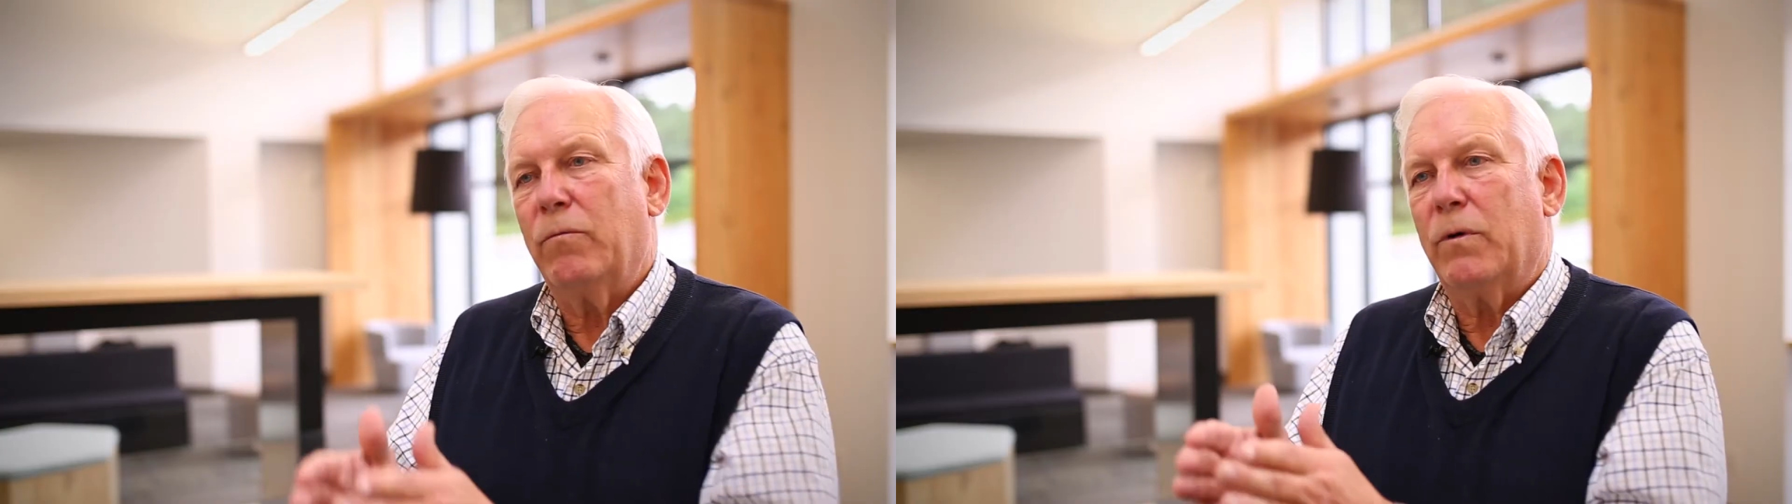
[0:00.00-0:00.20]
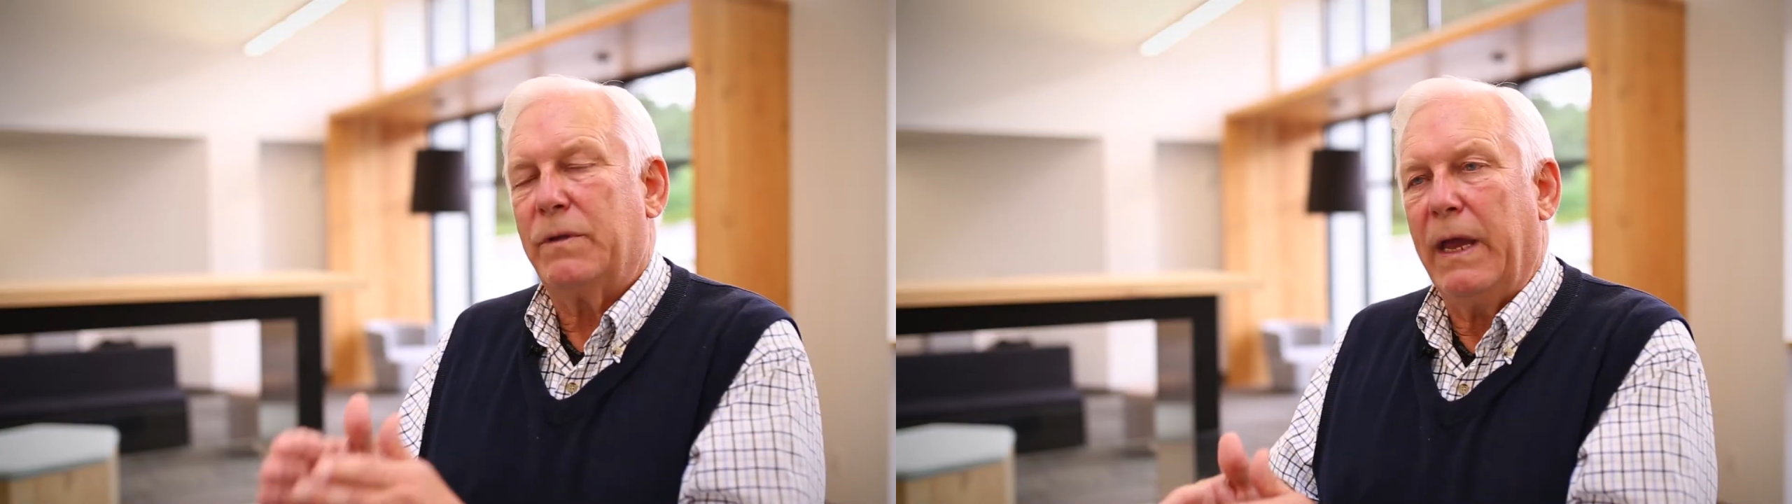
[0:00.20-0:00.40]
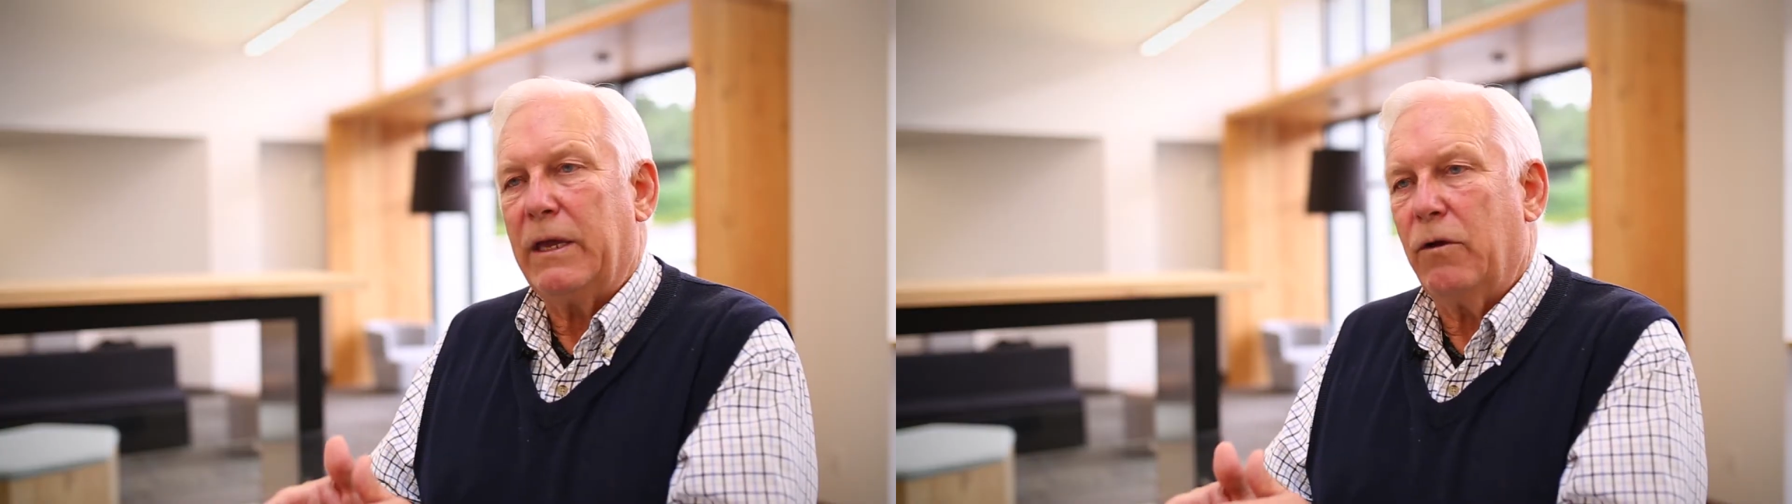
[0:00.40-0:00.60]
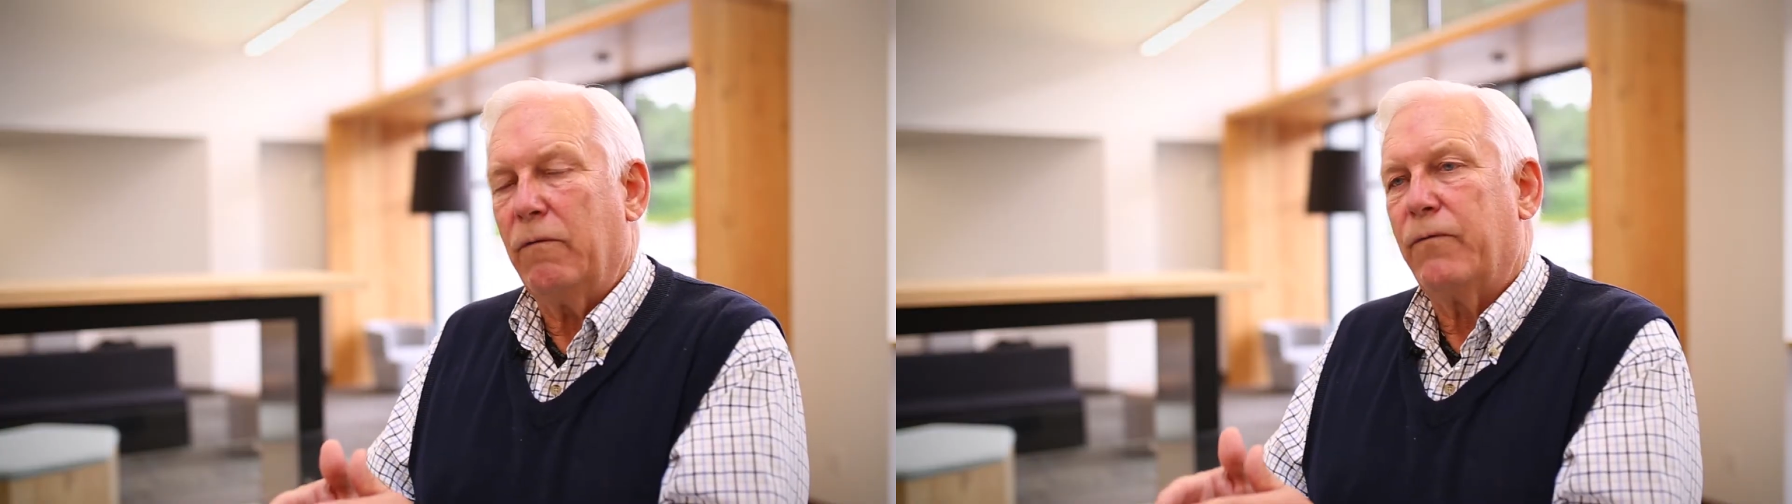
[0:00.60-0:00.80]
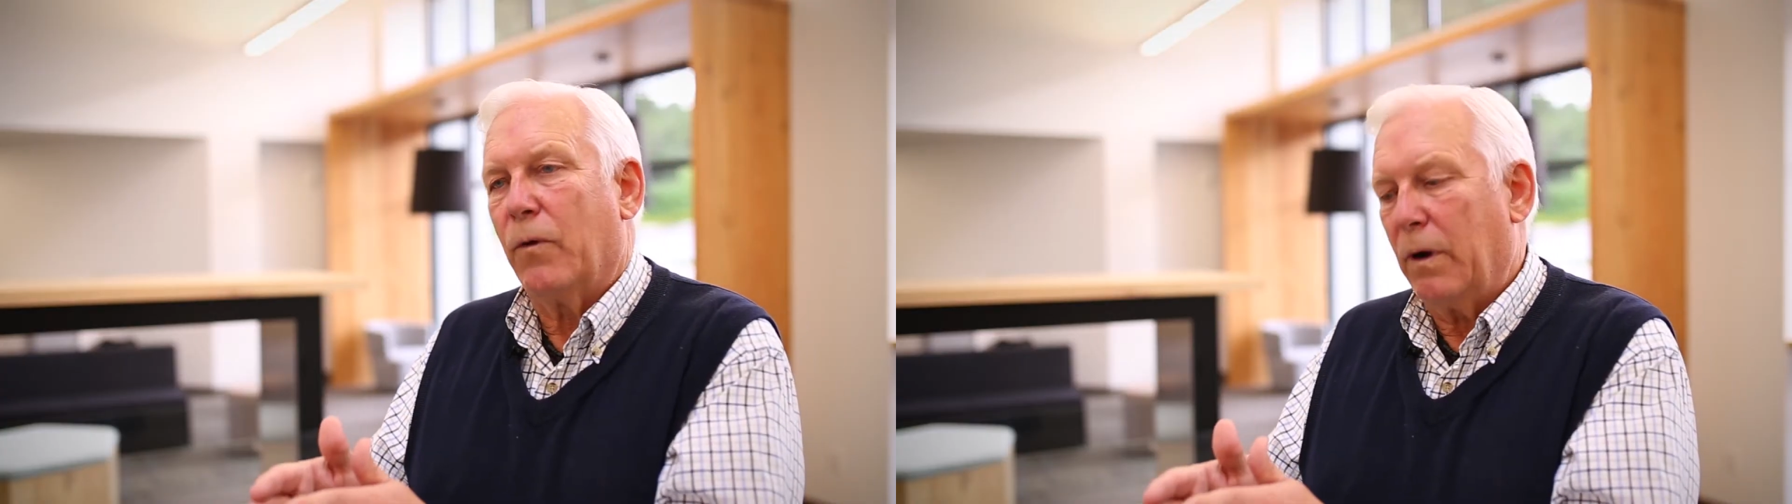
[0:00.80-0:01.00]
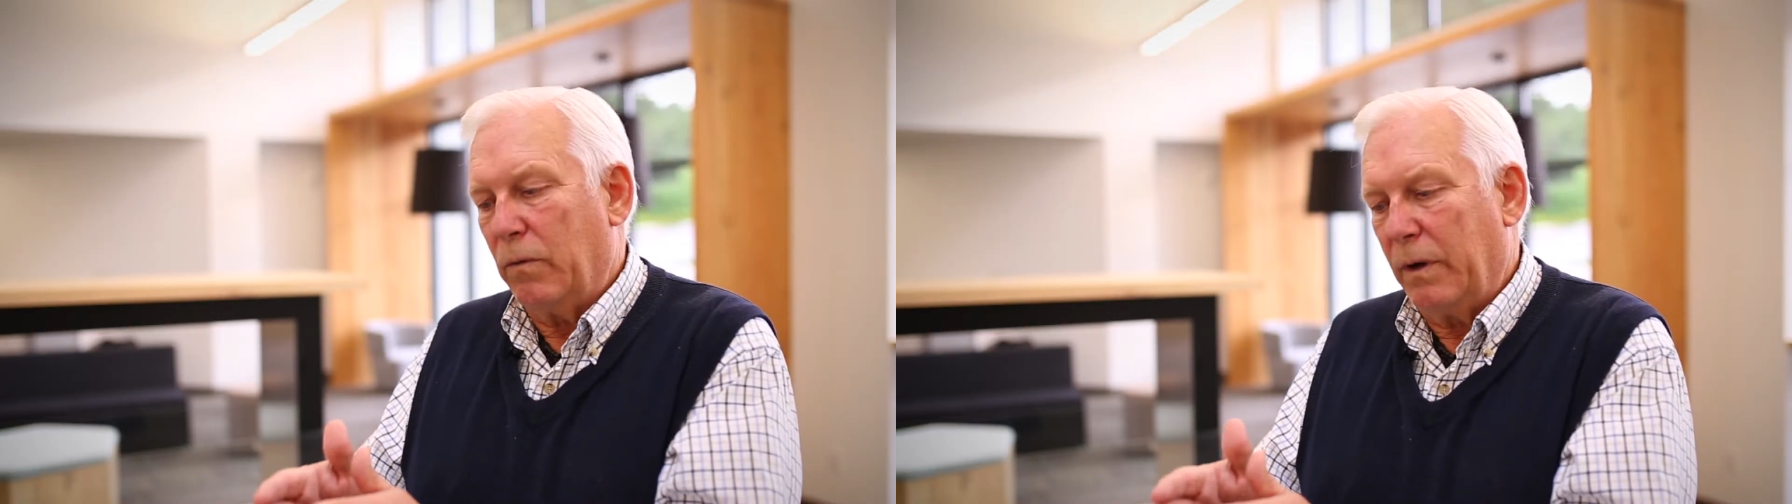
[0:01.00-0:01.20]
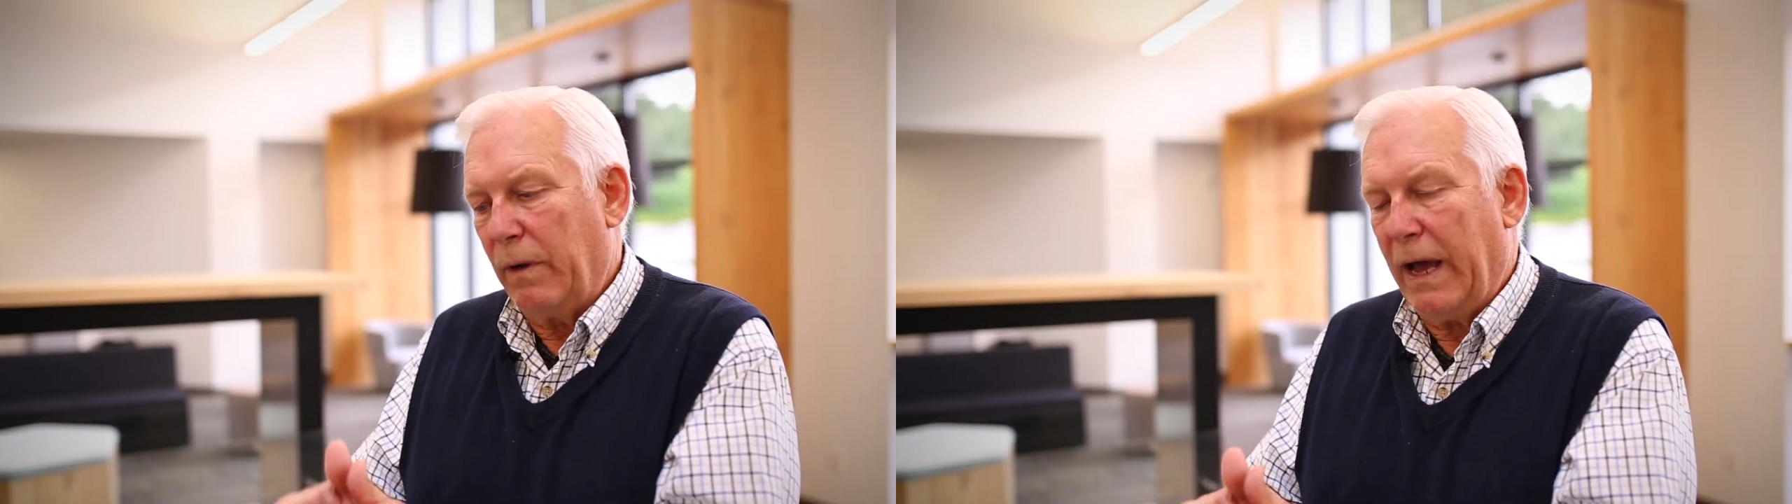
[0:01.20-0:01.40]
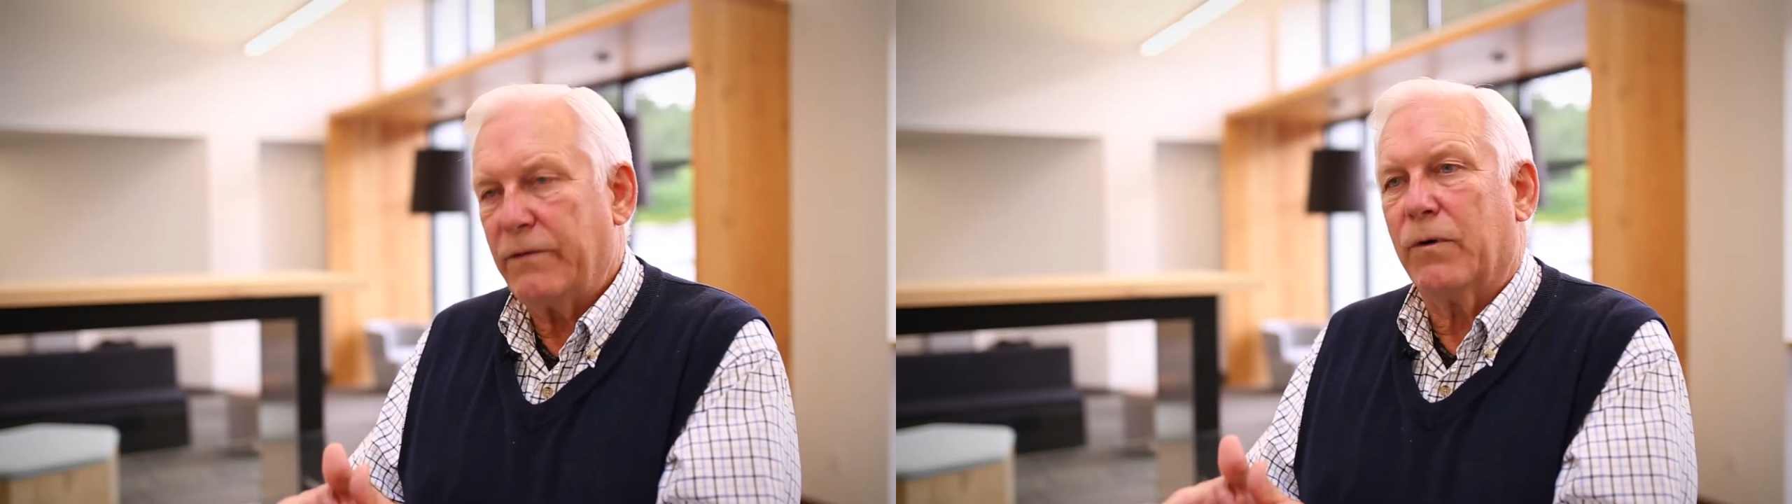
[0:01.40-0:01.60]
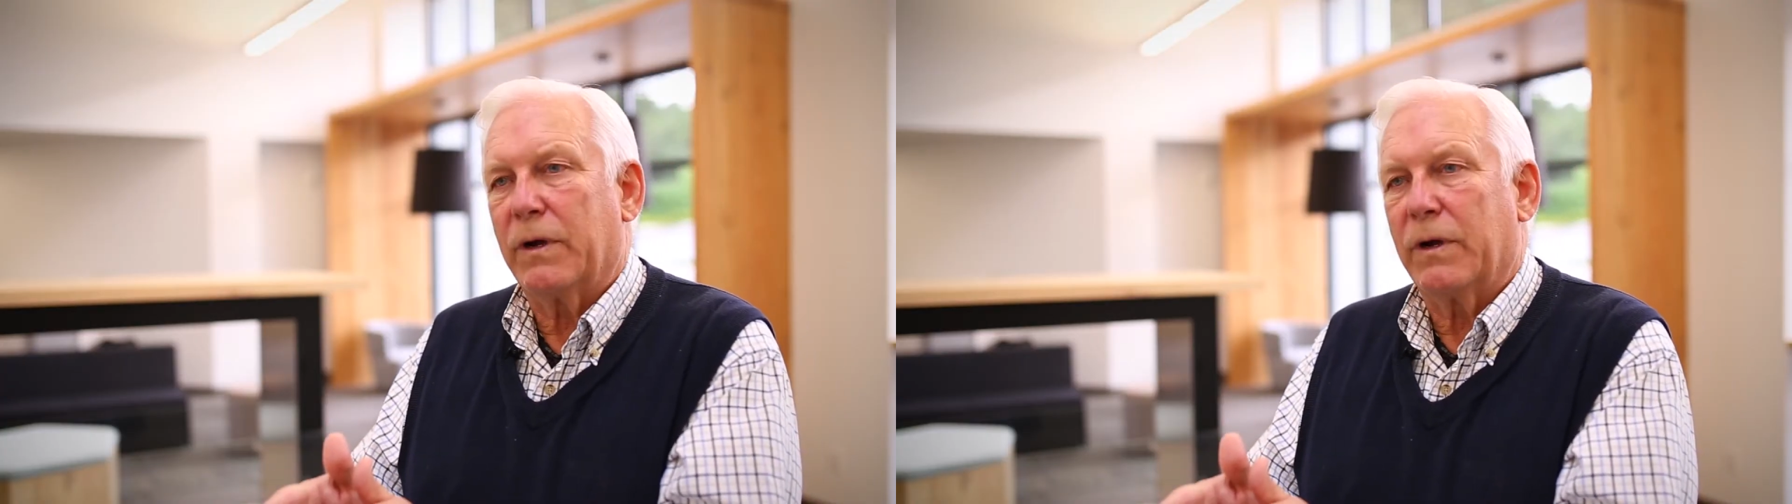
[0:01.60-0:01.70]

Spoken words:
ask